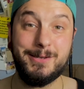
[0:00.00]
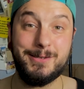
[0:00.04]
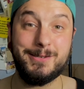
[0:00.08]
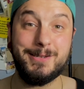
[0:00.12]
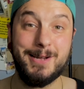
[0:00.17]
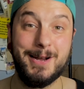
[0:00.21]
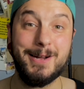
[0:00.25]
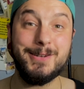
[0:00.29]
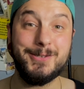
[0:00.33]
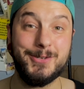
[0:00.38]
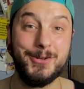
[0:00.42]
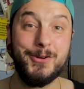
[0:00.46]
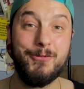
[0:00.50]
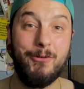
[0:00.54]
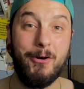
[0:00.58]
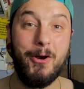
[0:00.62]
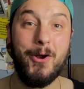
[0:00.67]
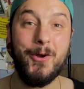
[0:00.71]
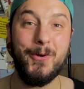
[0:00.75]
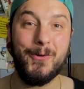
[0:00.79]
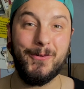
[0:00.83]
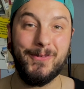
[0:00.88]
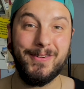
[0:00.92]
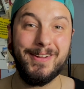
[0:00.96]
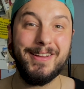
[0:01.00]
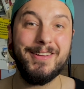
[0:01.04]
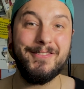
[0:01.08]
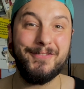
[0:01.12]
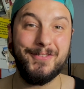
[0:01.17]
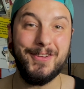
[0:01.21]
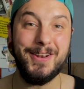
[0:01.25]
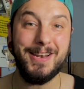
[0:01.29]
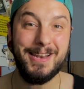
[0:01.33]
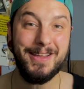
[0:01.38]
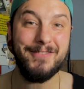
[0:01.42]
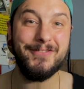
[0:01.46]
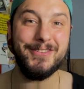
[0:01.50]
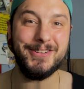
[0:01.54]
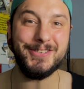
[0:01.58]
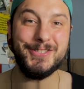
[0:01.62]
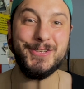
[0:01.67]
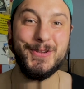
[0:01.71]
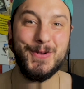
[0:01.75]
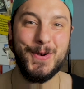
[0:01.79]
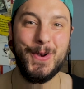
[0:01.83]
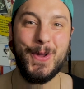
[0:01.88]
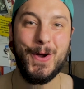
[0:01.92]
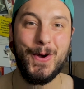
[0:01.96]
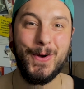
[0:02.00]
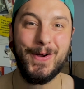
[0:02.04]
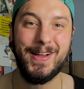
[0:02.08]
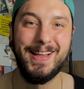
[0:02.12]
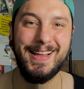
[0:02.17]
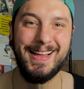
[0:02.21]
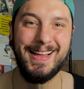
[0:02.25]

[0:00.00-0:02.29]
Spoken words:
start to grow if you leave it too long.